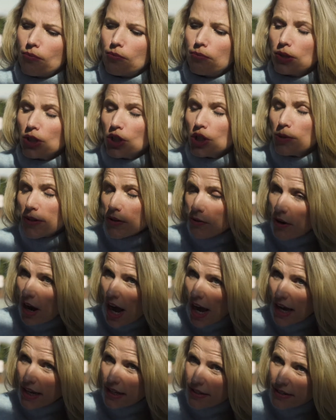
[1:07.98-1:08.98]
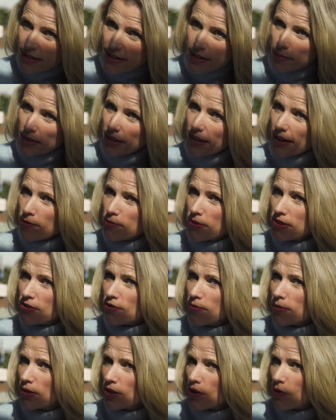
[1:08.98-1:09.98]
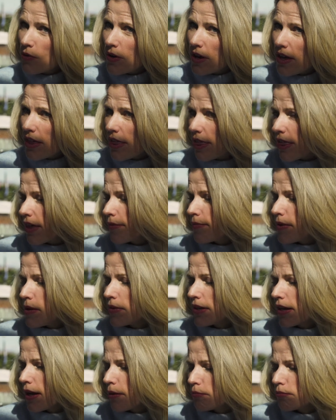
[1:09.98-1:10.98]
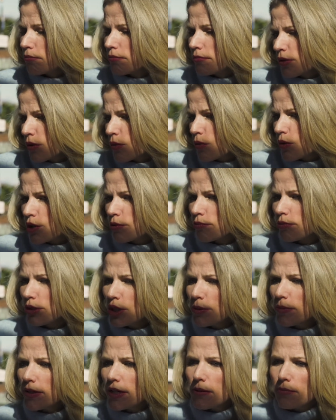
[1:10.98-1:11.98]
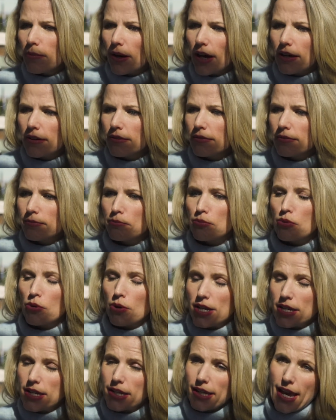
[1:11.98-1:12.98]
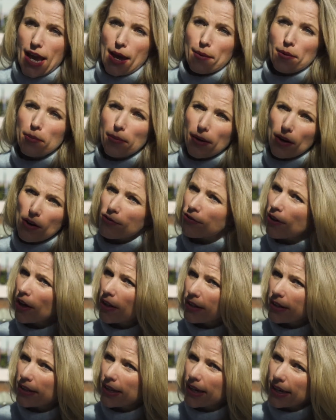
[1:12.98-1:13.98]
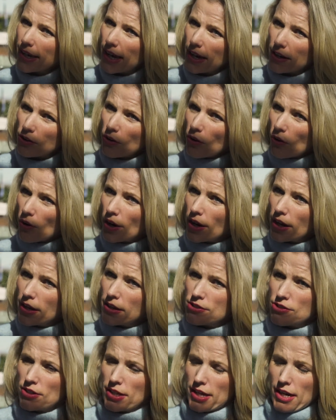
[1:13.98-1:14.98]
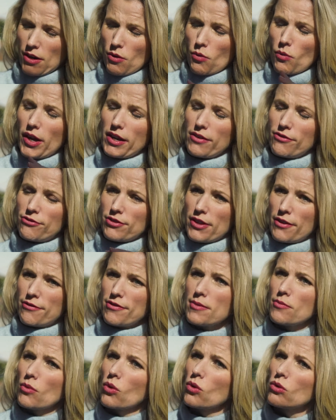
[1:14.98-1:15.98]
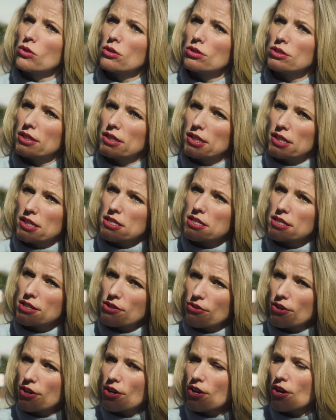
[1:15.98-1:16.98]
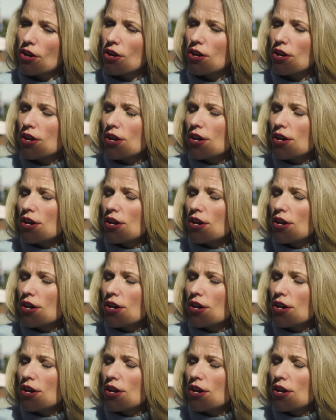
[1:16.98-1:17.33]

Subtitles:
Bloomy rind is something that everybody's familiar with. Maybe not the word bloomy, but brie and camembert fall into that category. So that kind of white fluffy mold on the exterior.